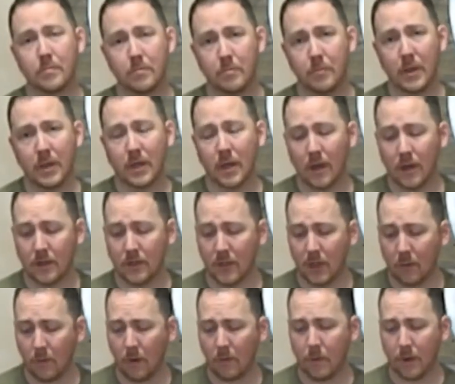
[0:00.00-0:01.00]
because I
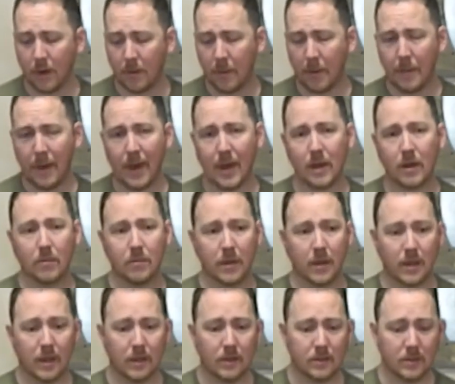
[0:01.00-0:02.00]
want one on my back,
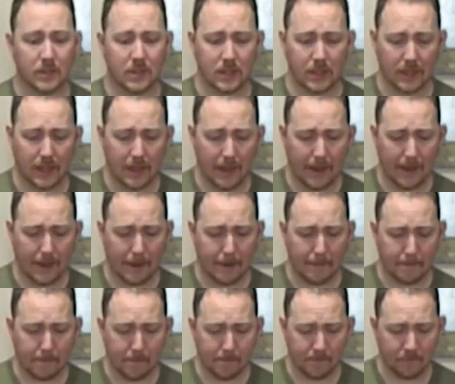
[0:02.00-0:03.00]
because I've